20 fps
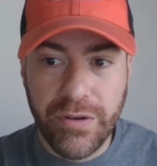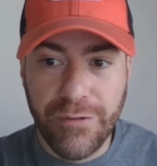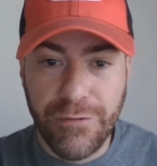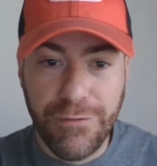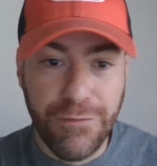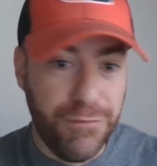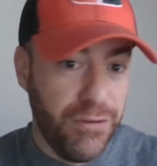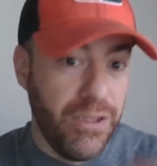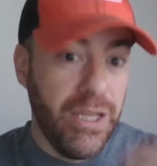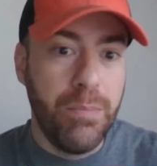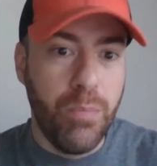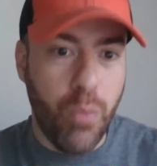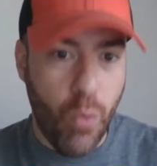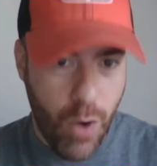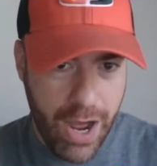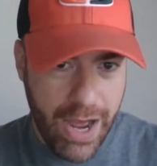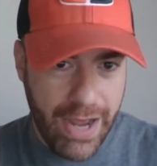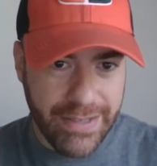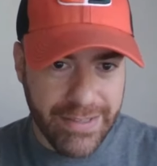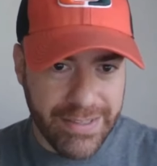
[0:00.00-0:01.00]

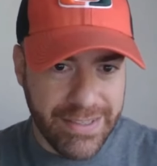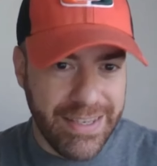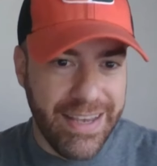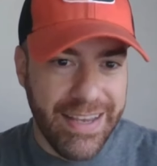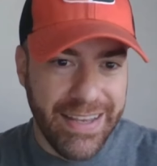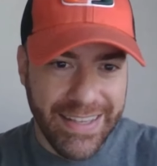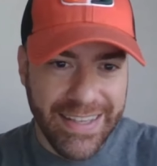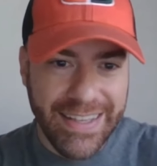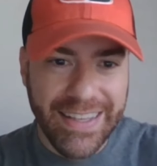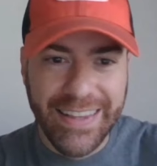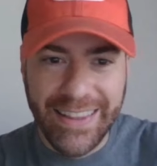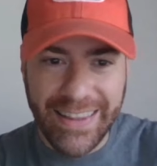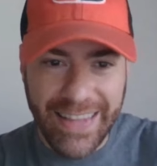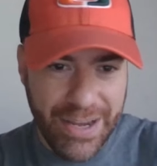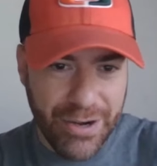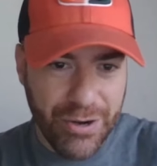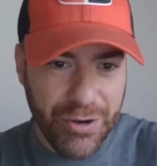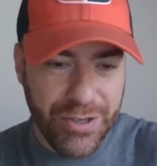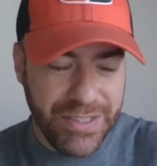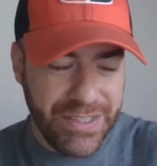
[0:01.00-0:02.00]
flip-wise
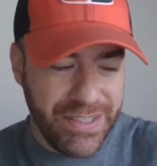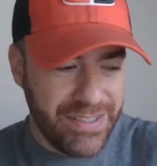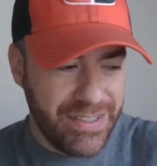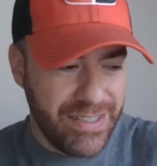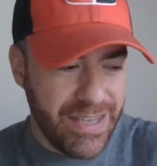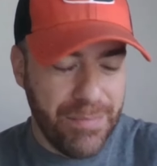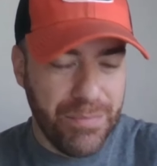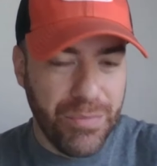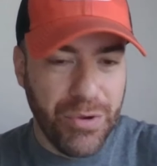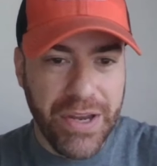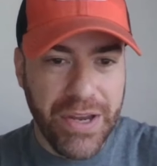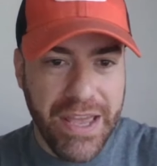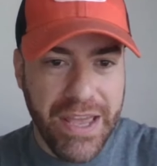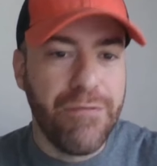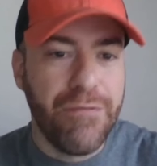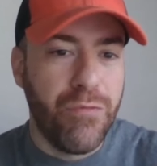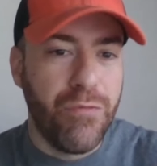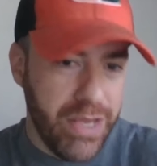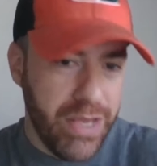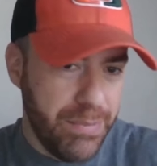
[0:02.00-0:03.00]
later in December
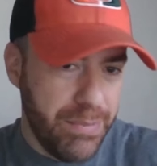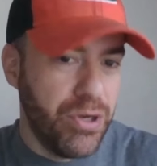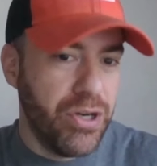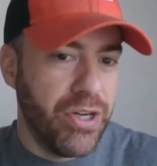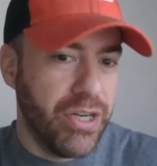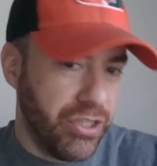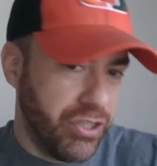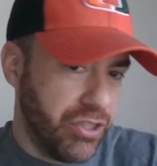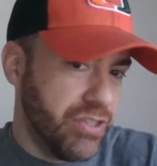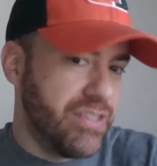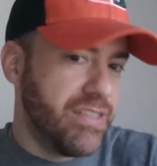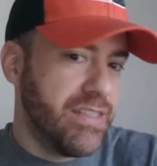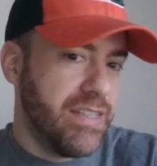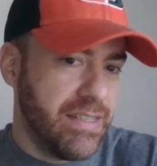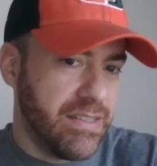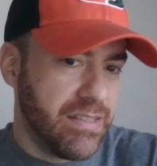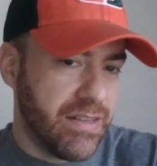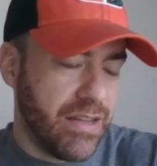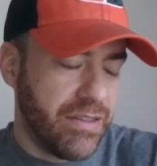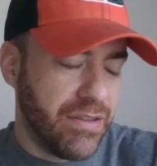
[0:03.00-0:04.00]
if we put a good
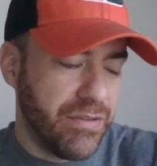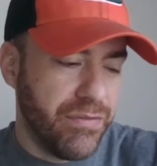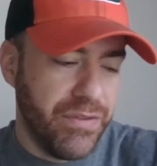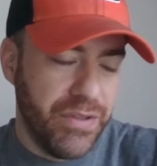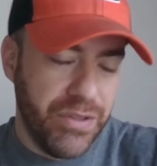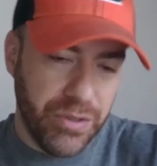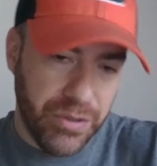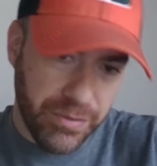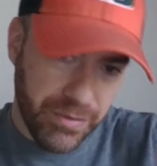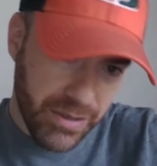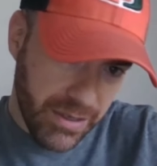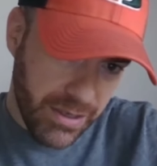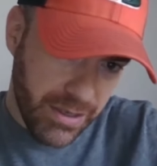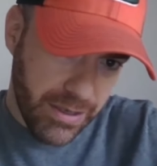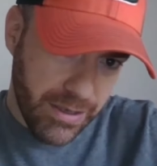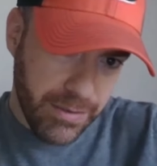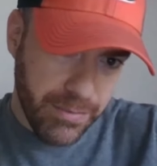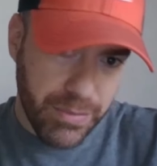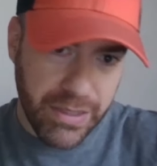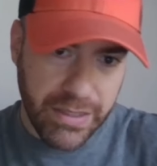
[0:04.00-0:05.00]
season on the field.
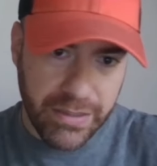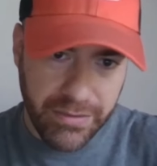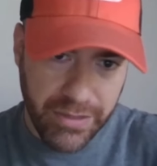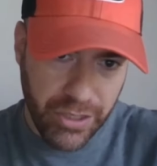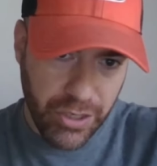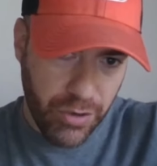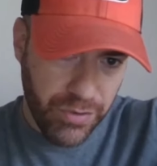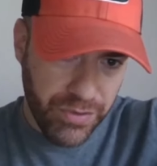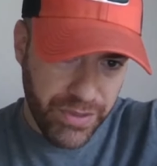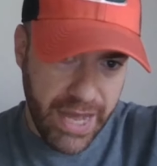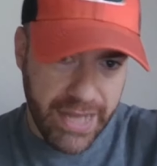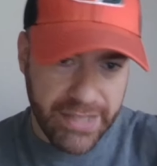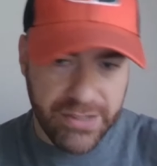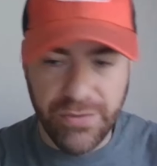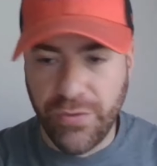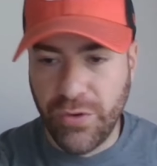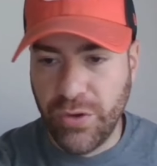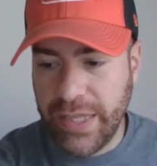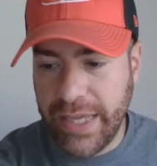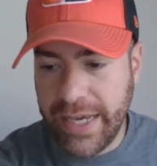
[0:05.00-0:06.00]
But, you know, that's
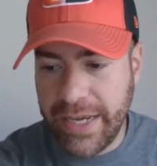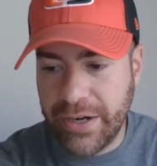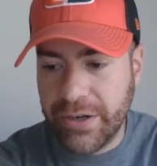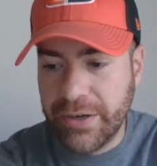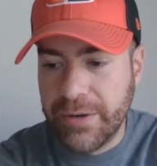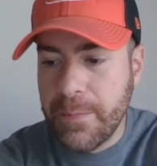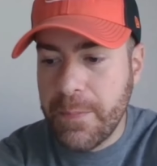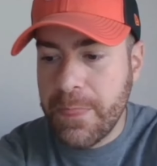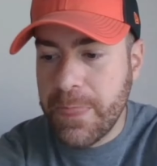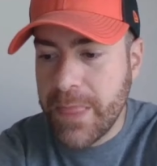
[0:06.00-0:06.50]
for later.